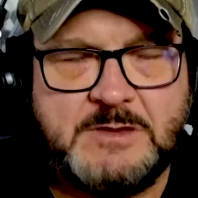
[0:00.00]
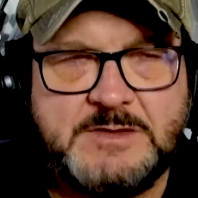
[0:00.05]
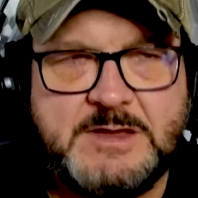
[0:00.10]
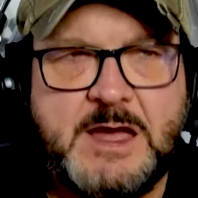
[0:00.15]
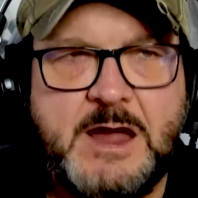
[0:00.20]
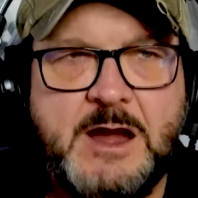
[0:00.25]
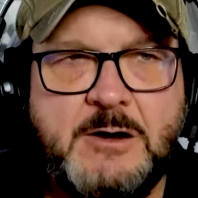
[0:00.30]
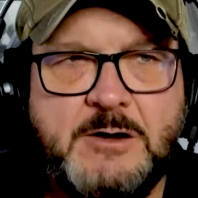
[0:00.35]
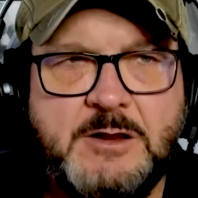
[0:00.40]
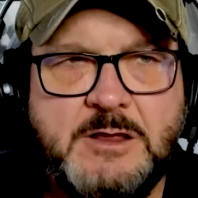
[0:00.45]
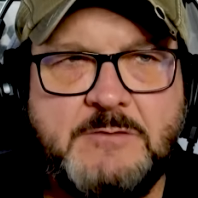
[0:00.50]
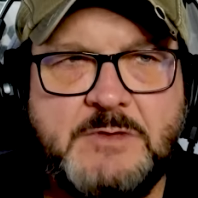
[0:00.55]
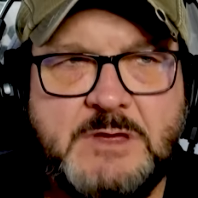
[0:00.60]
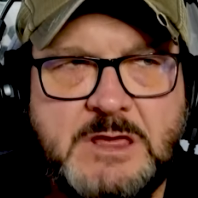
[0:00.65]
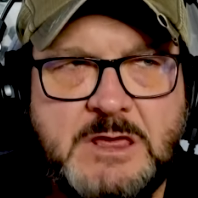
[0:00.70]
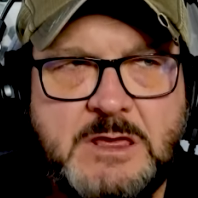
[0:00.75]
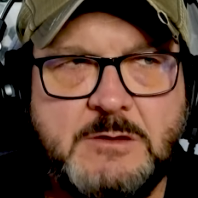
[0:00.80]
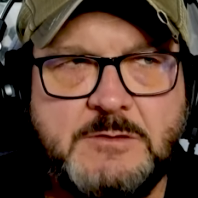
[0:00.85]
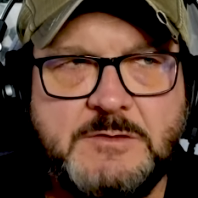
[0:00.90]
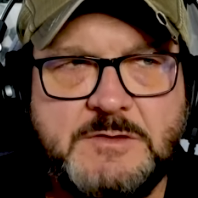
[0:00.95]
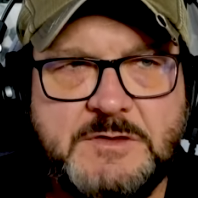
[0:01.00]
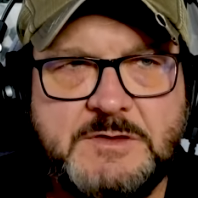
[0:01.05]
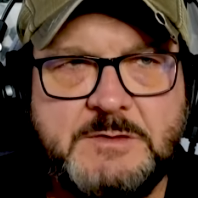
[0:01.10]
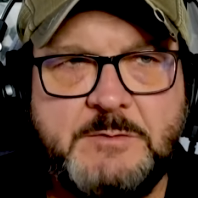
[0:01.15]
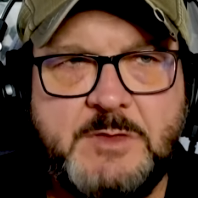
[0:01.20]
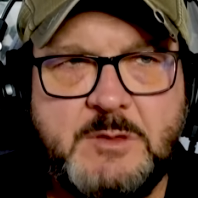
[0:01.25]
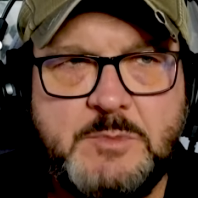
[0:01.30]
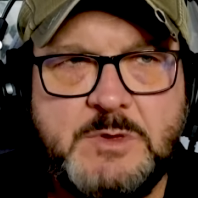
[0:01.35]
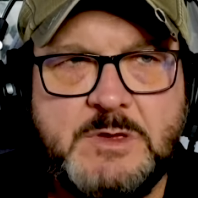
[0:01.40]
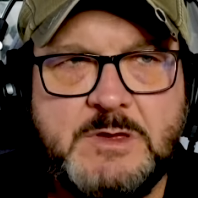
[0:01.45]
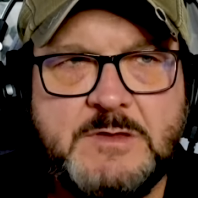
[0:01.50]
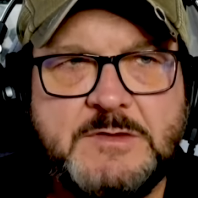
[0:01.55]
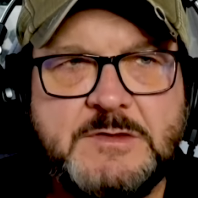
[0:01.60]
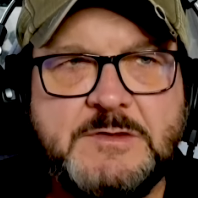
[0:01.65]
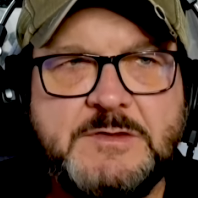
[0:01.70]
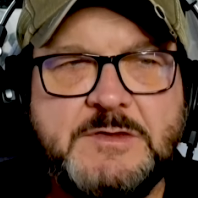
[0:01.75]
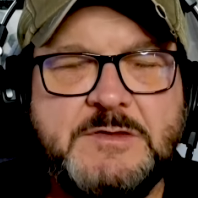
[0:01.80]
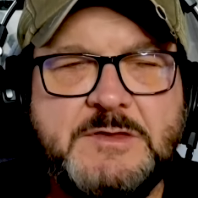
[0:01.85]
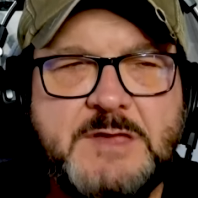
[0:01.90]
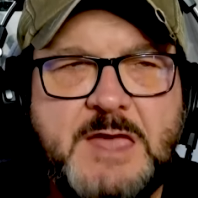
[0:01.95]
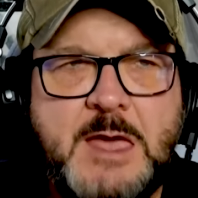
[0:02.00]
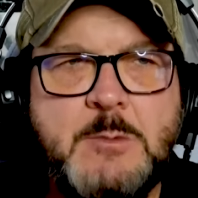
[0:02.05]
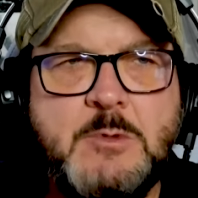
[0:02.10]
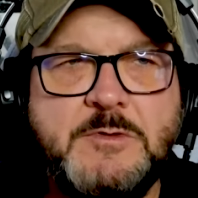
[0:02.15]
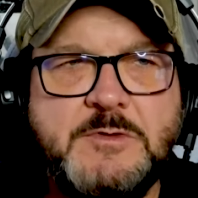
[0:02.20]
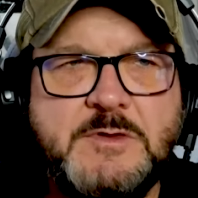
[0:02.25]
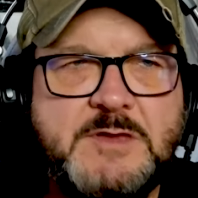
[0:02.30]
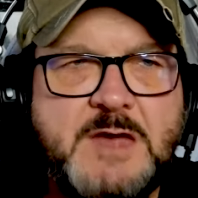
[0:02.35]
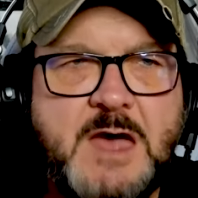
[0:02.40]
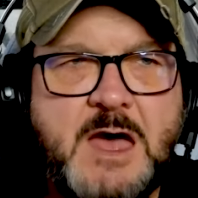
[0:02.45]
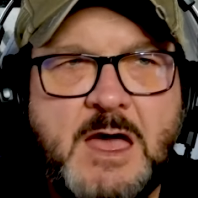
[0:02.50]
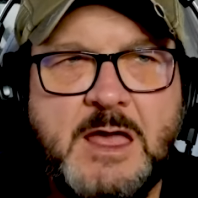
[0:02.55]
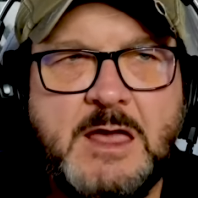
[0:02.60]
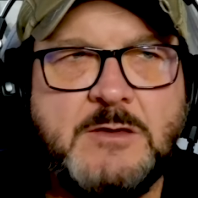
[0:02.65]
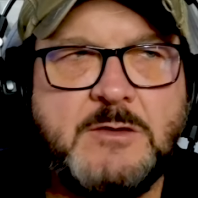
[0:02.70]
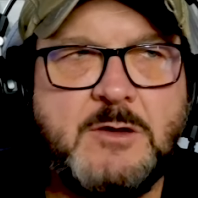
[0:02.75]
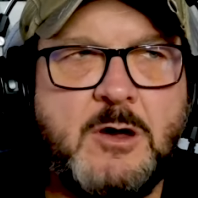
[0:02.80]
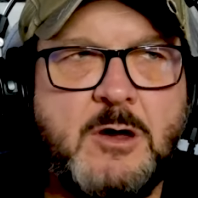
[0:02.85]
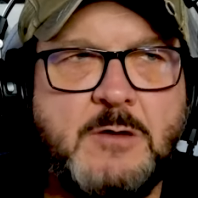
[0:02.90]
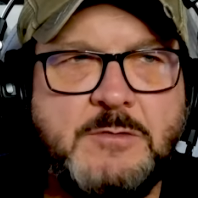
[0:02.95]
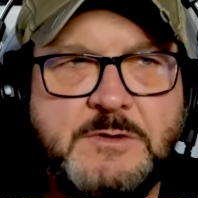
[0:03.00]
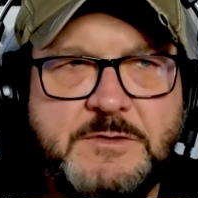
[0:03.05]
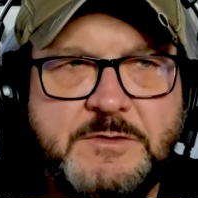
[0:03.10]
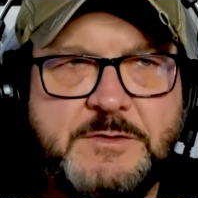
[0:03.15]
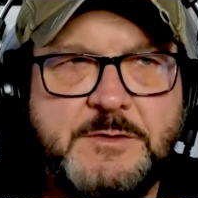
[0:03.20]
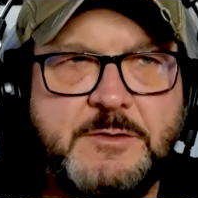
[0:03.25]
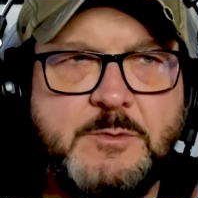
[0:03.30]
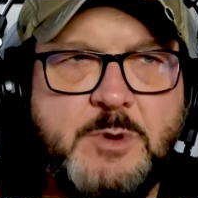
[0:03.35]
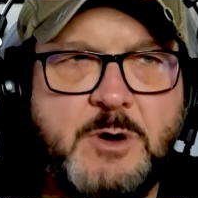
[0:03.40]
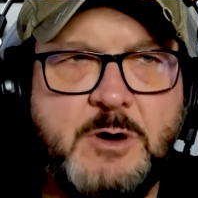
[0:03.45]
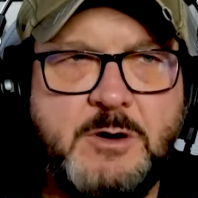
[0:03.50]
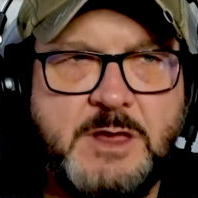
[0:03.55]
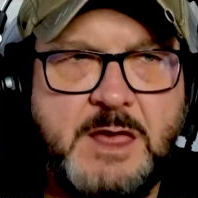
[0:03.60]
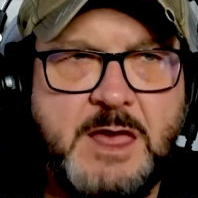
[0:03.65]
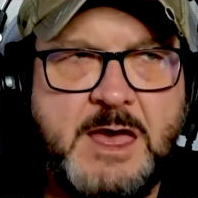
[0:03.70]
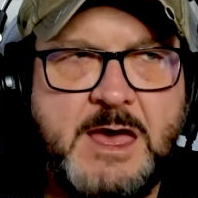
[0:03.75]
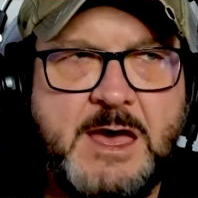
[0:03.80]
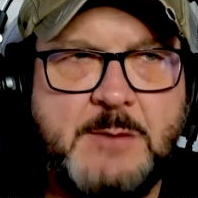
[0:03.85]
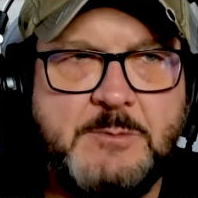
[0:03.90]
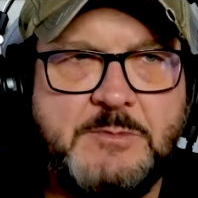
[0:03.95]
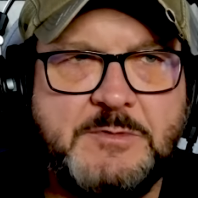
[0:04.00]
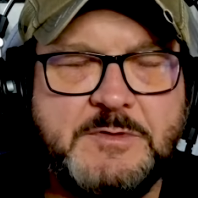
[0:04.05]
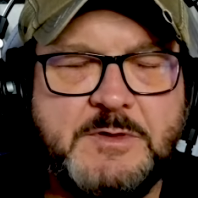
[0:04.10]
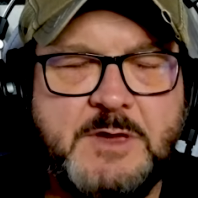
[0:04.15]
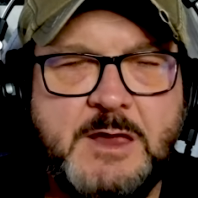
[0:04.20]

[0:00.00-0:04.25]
entirety of the ecosystem of the business, is able to tie into all these third-party apps.